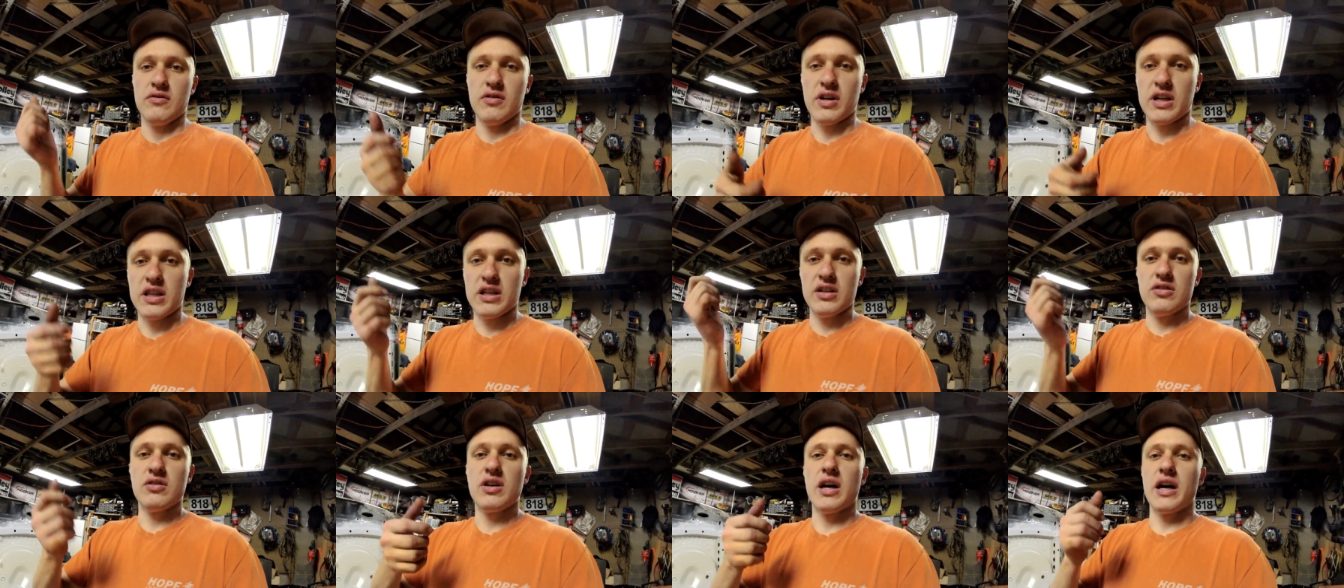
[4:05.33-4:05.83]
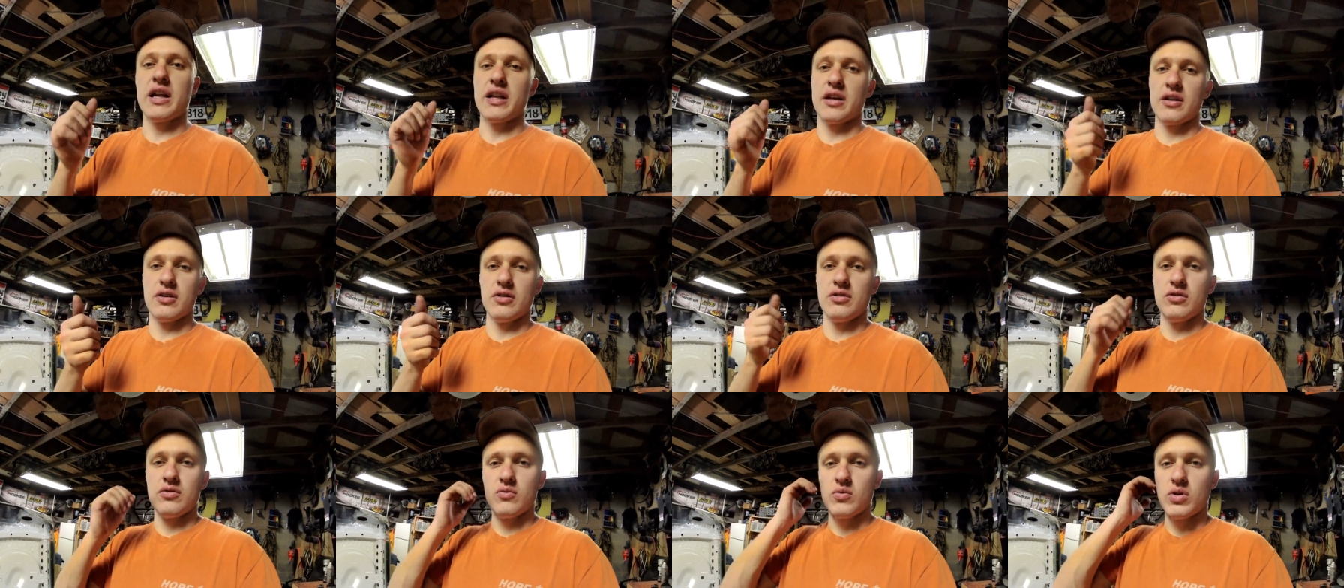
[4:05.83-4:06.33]
like that you got
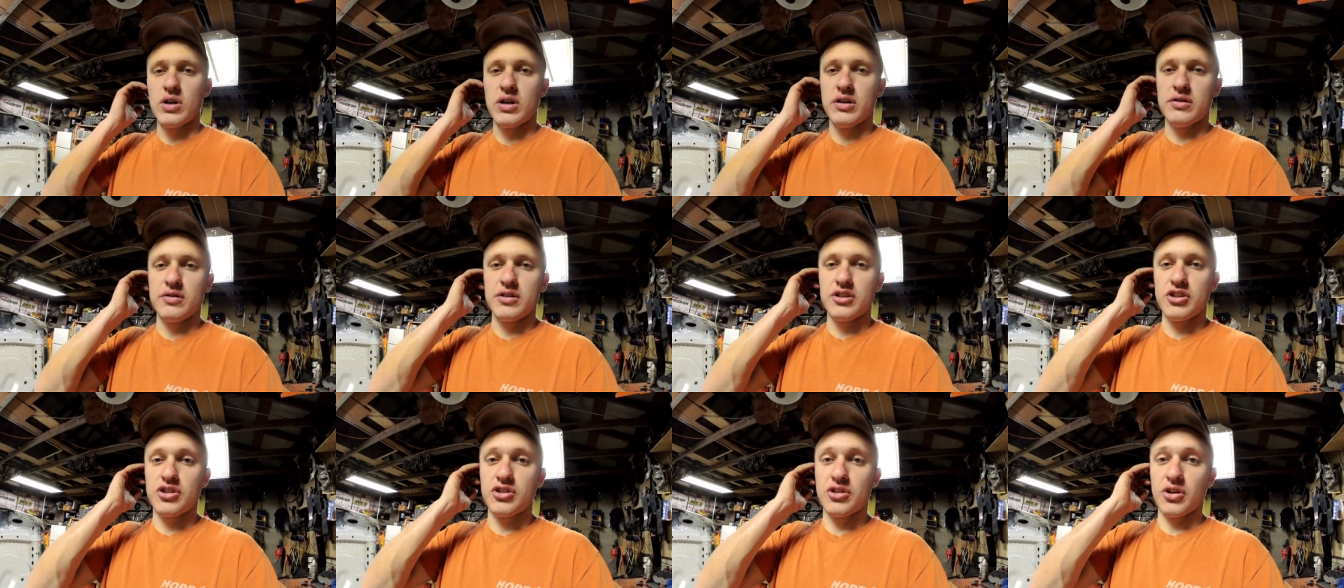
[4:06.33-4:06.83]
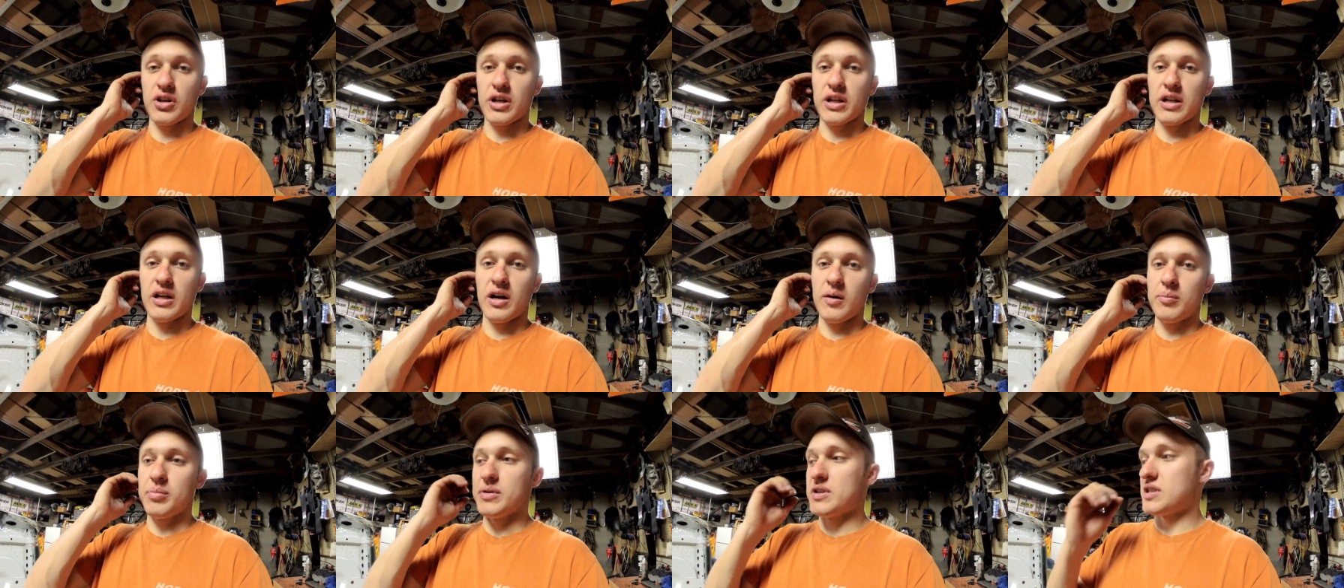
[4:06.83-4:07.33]
it good and well and
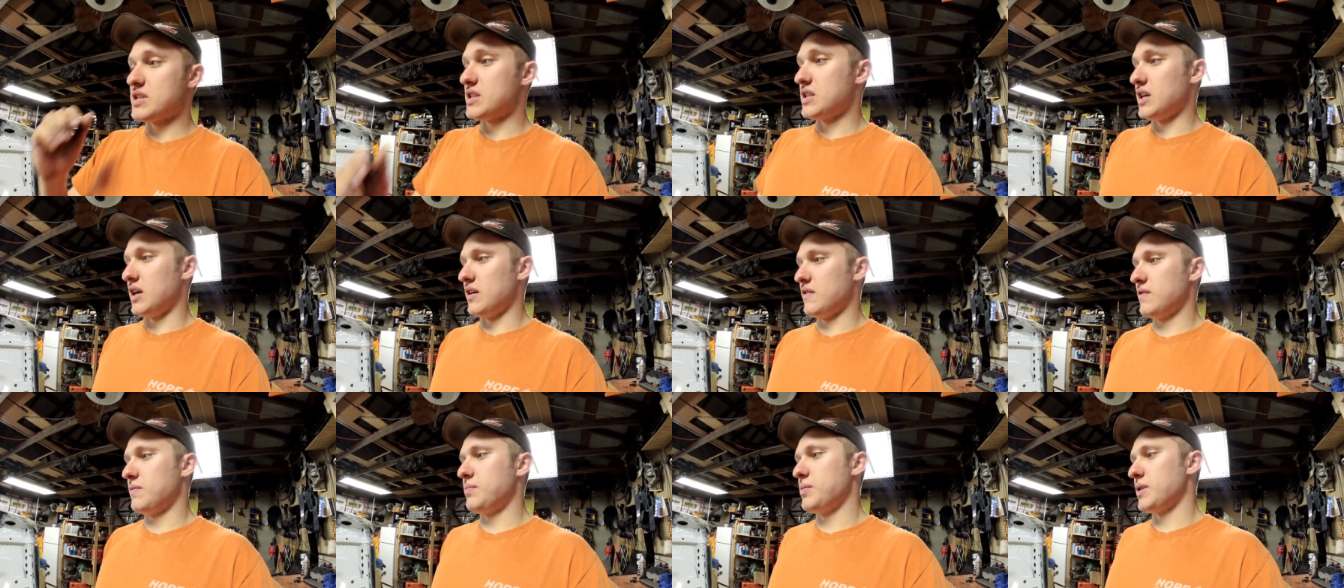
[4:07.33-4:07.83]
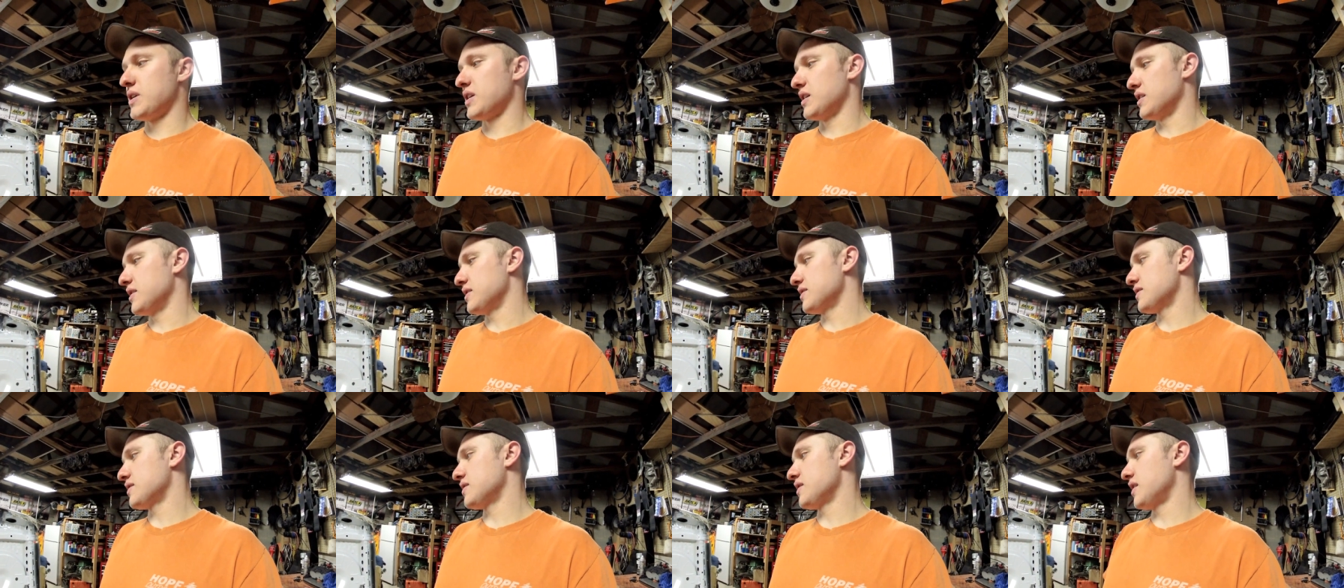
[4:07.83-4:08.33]
shooken up and stuff
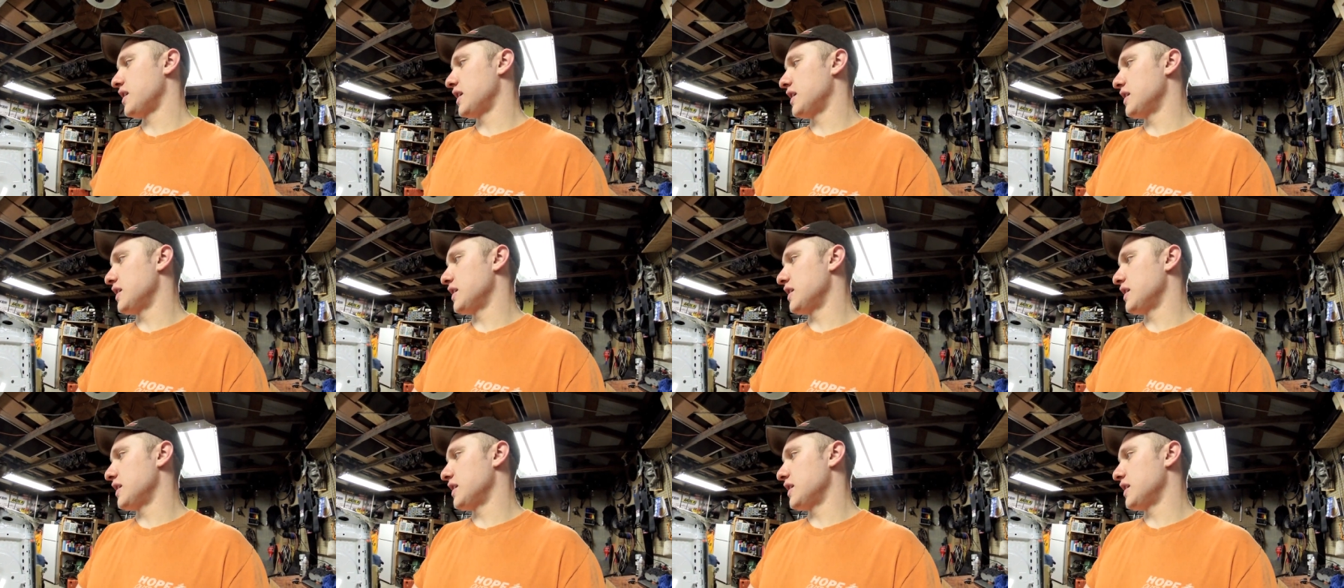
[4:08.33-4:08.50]
because